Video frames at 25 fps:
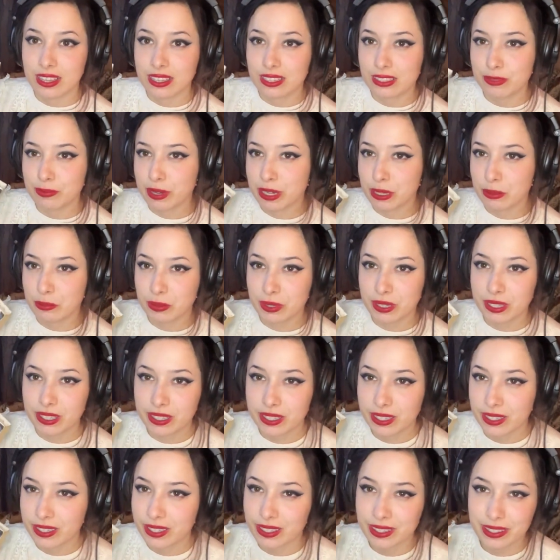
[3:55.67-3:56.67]
this might
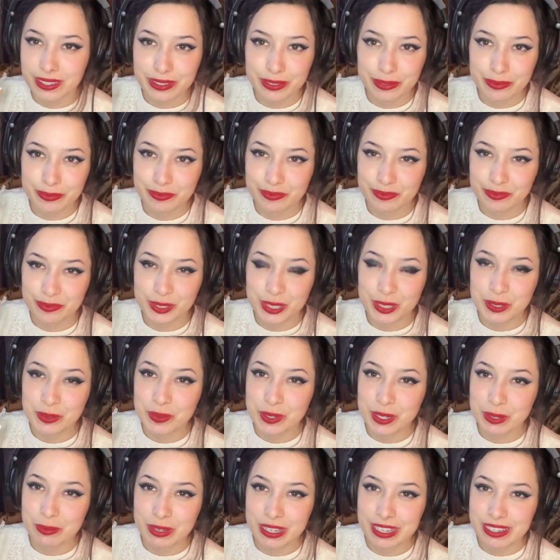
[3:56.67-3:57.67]
be
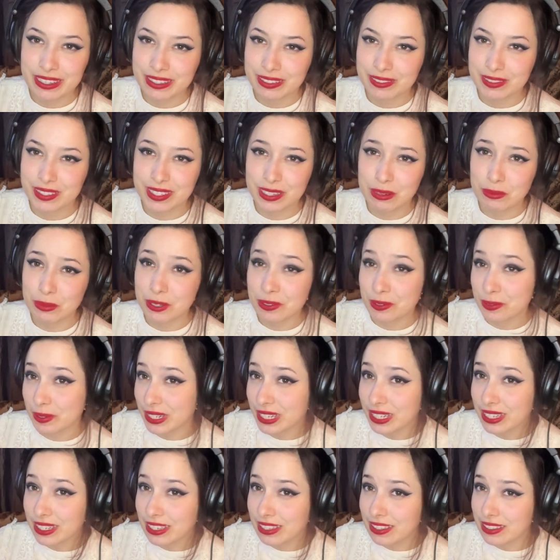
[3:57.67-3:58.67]
one of my
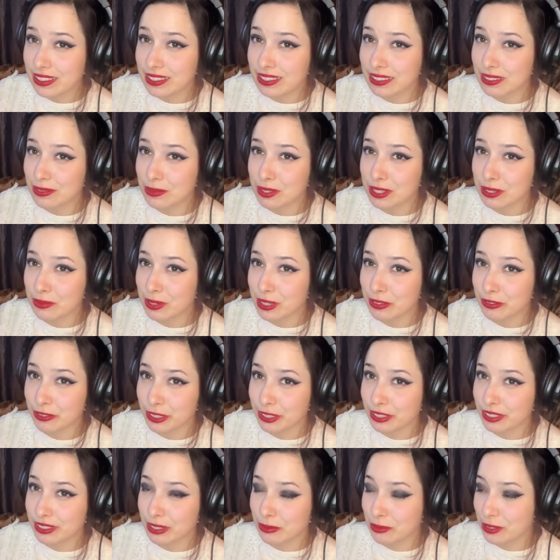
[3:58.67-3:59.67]

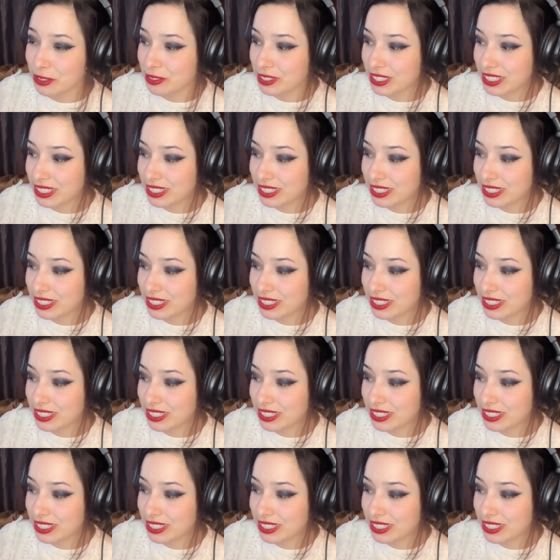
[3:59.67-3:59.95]
first summer